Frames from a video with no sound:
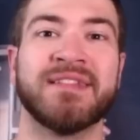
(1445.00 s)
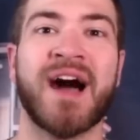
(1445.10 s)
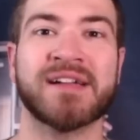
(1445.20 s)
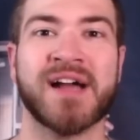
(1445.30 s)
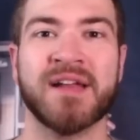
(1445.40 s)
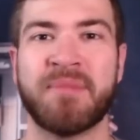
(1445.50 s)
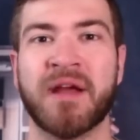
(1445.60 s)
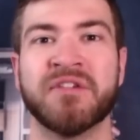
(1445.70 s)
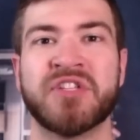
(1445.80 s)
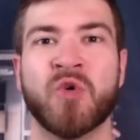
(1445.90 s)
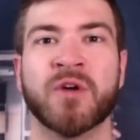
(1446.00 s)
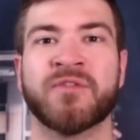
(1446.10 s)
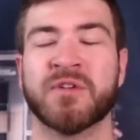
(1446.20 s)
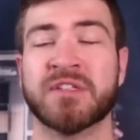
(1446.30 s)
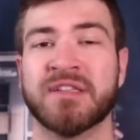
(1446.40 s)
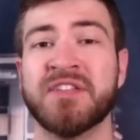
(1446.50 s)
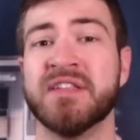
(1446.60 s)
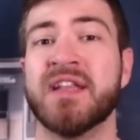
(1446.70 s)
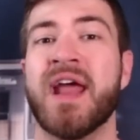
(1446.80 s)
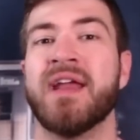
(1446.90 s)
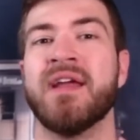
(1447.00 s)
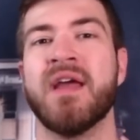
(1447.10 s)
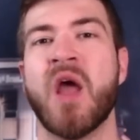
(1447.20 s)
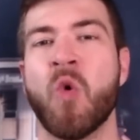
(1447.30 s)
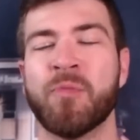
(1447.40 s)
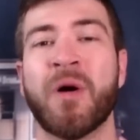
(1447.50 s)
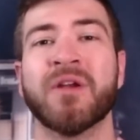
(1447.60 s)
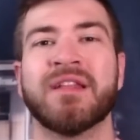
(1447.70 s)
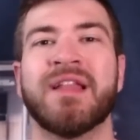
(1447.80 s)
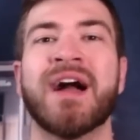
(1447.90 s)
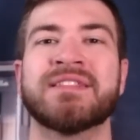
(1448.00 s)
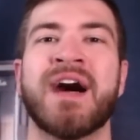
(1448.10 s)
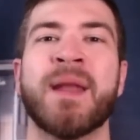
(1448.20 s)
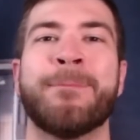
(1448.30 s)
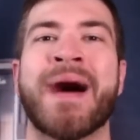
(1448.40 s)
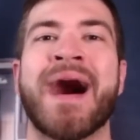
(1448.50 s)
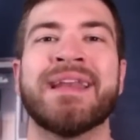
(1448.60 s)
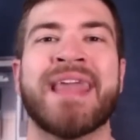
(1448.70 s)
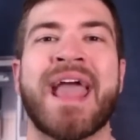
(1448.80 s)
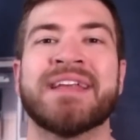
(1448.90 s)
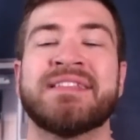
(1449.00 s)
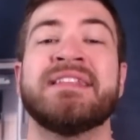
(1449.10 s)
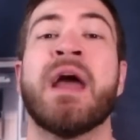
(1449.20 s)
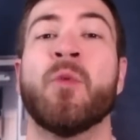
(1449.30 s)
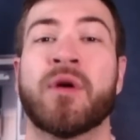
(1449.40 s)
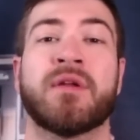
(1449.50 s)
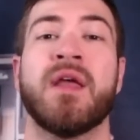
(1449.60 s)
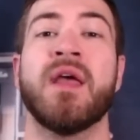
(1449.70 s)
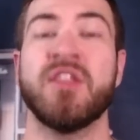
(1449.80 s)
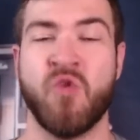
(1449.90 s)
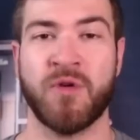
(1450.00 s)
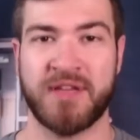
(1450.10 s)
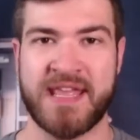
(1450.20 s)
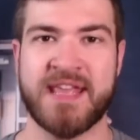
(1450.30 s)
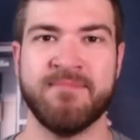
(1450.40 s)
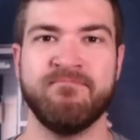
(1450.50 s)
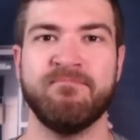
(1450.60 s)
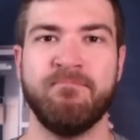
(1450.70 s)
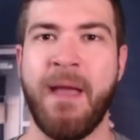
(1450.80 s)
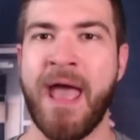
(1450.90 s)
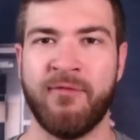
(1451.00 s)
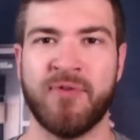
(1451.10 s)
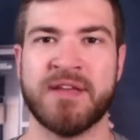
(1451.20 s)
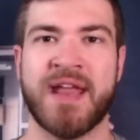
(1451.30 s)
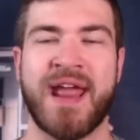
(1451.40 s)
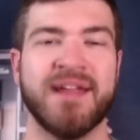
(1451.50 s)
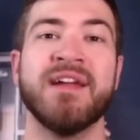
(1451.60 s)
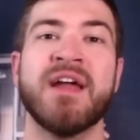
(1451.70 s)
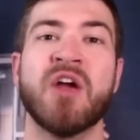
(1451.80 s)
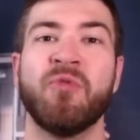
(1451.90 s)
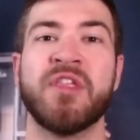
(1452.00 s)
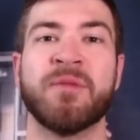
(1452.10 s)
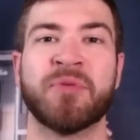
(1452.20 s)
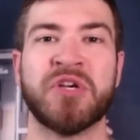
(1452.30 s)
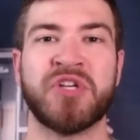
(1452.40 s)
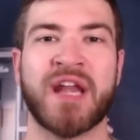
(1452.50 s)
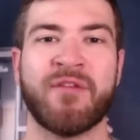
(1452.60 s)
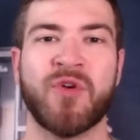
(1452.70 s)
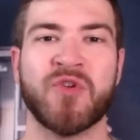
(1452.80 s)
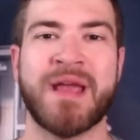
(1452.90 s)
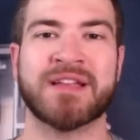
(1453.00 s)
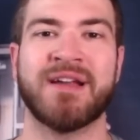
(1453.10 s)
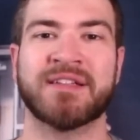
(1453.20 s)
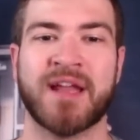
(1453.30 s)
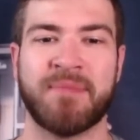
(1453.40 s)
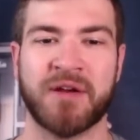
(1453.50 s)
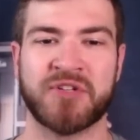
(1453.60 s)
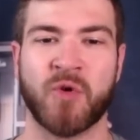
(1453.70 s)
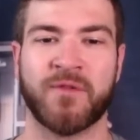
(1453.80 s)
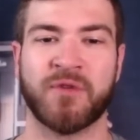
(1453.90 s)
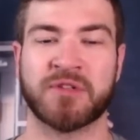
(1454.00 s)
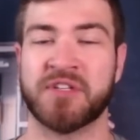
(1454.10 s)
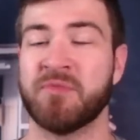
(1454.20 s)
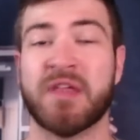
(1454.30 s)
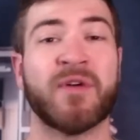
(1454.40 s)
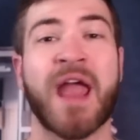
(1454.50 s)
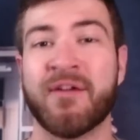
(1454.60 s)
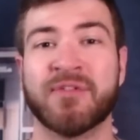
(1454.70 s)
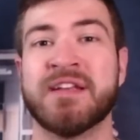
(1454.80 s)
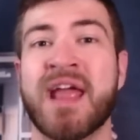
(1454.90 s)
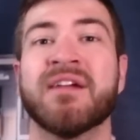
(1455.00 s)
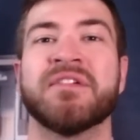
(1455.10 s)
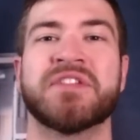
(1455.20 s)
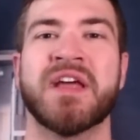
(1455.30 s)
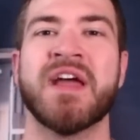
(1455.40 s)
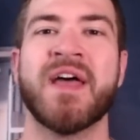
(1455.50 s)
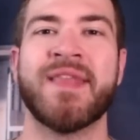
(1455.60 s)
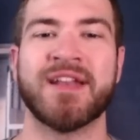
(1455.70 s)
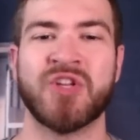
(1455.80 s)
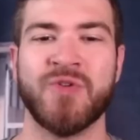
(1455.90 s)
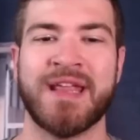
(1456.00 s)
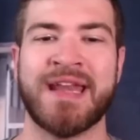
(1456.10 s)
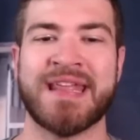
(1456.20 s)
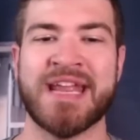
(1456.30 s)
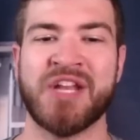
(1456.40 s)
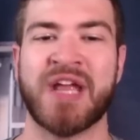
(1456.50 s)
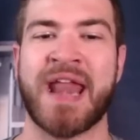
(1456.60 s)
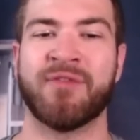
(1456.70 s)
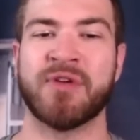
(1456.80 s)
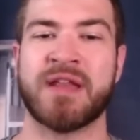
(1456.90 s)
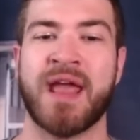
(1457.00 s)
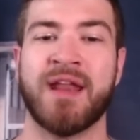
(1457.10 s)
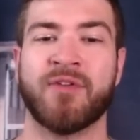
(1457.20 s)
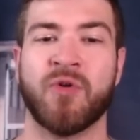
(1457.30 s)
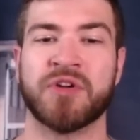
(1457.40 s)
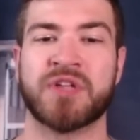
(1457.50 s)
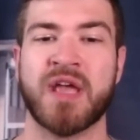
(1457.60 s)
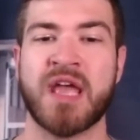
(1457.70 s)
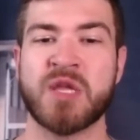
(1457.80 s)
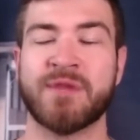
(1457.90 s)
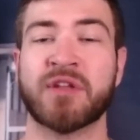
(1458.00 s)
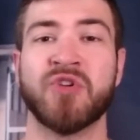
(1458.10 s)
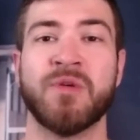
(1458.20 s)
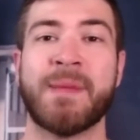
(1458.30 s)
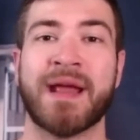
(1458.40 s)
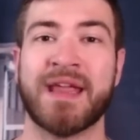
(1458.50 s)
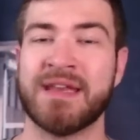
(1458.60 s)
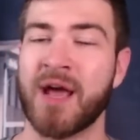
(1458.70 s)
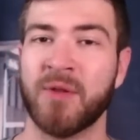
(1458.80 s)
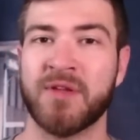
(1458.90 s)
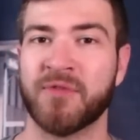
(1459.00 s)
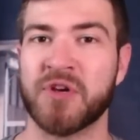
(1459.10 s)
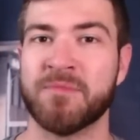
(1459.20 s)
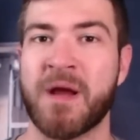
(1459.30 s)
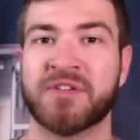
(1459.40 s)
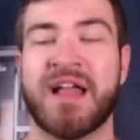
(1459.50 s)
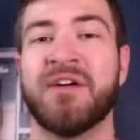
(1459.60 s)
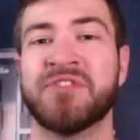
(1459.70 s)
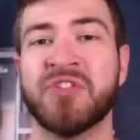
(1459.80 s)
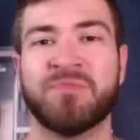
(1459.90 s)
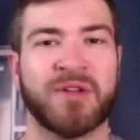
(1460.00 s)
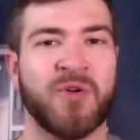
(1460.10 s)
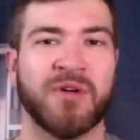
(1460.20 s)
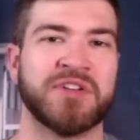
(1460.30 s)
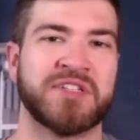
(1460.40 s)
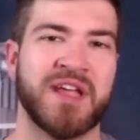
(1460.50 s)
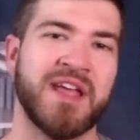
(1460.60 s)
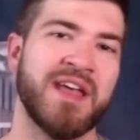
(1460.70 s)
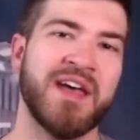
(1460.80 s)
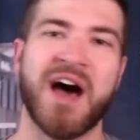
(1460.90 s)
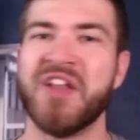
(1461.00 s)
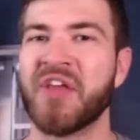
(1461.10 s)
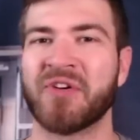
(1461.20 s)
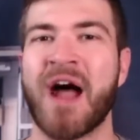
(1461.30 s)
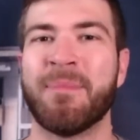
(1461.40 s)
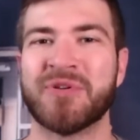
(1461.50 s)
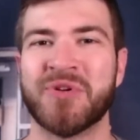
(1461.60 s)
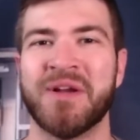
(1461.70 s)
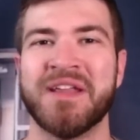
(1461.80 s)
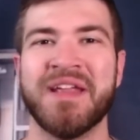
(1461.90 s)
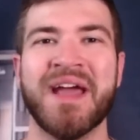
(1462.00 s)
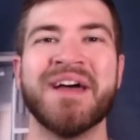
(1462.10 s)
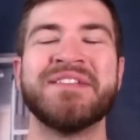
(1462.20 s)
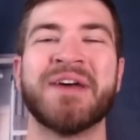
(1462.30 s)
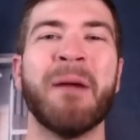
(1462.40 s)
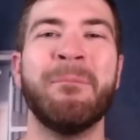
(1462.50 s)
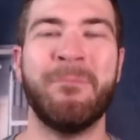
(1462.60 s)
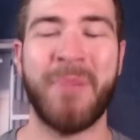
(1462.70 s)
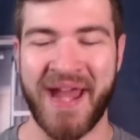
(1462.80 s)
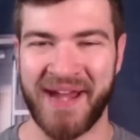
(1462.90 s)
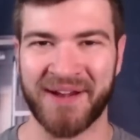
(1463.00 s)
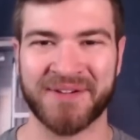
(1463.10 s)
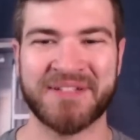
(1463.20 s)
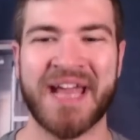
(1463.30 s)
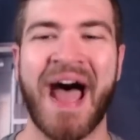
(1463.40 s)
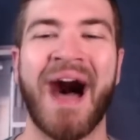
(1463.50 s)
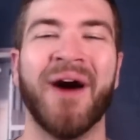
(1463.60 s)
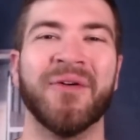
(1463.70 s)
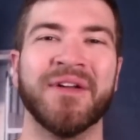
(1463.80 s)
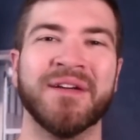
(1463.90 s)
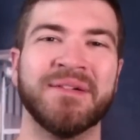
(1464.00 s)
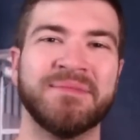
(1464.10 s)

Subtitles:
Locked On Bears your first listen today. We're part of the Locked On Podcast Network, your team every day. Really appreciate everyone who makes Locked On Bears your first listen. We love our everydayers that tune in each and every day. And of course, you have to tune back in not only for your Bears analysis, but of course, another opportunity to bear down.